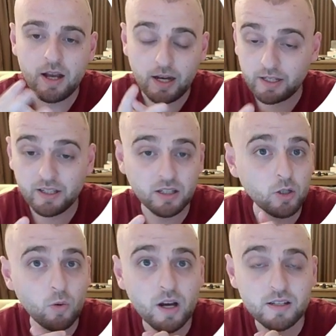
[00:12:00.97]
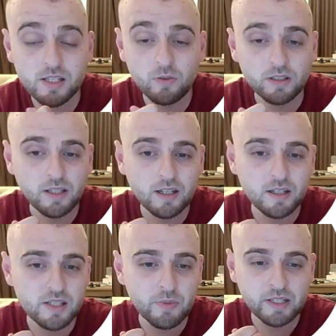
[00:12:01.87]
are here. No Arsenal
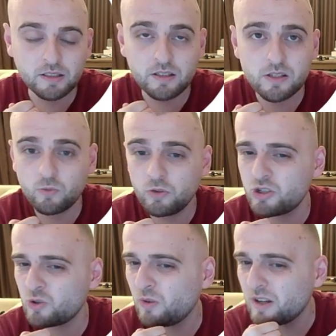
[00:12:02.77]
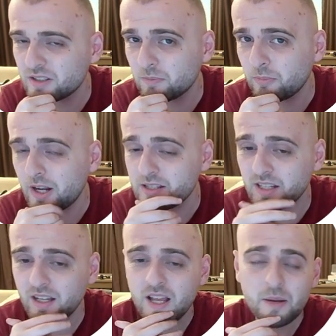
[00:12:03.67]
attackers make the list, which is quite surprising,
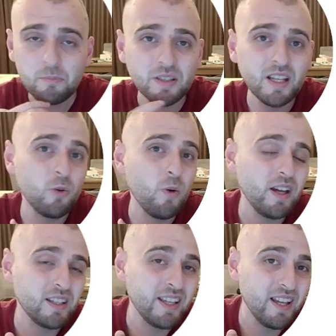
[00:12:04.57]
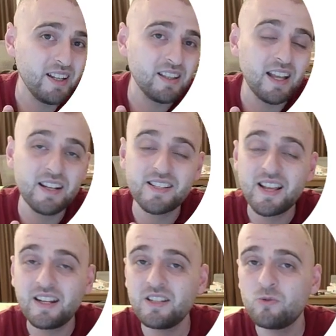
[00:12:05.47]
but I quite get it. Like
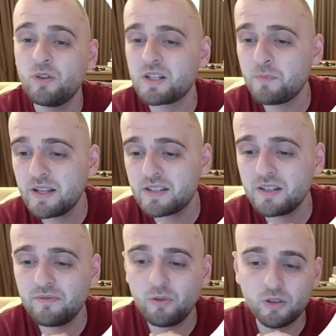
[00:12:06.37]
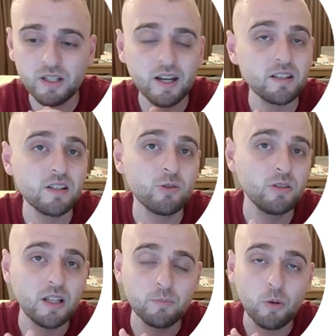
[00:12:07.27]
Saka is too expensive, Odegaard is not
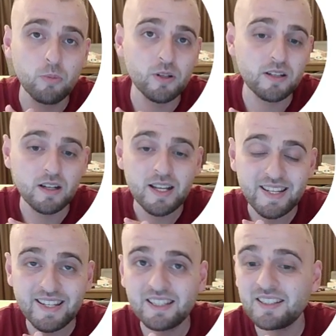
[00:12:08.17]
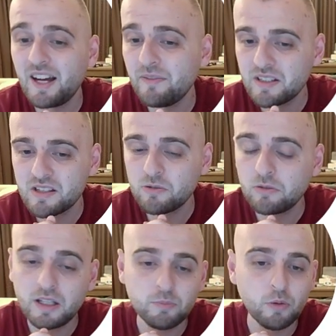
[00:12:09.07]
that popular yet, Havertz is not
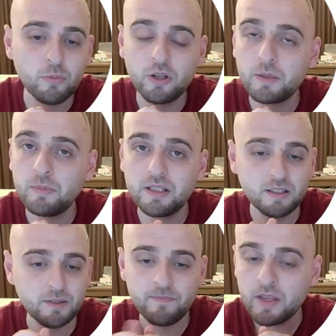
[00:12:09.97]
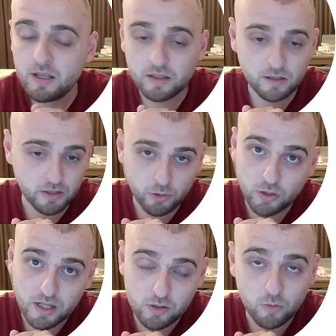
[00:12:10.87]
that popular, but the
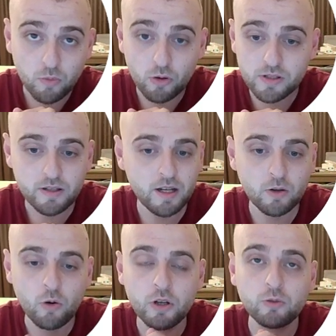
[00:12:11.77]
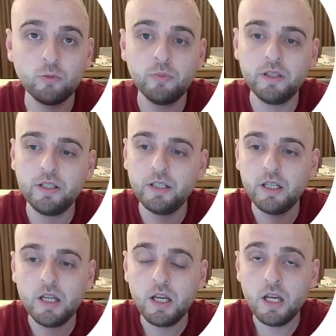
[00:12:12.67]
Newcastle boys are going to be
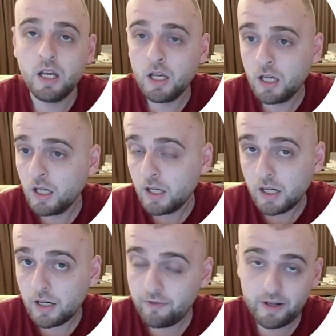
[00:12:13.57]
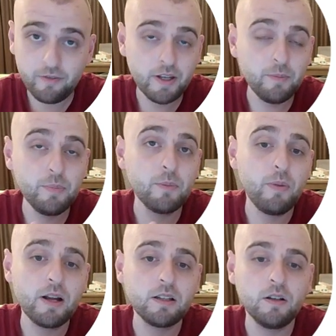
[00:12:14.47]
a very big
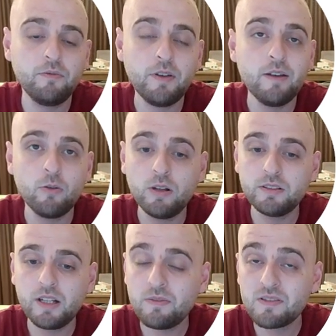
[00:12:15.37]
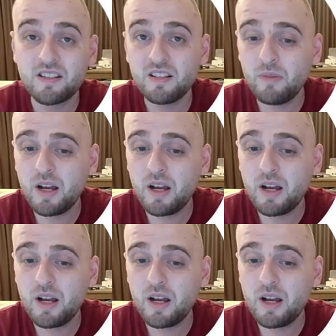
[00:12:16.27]
part of everyone drafts, in my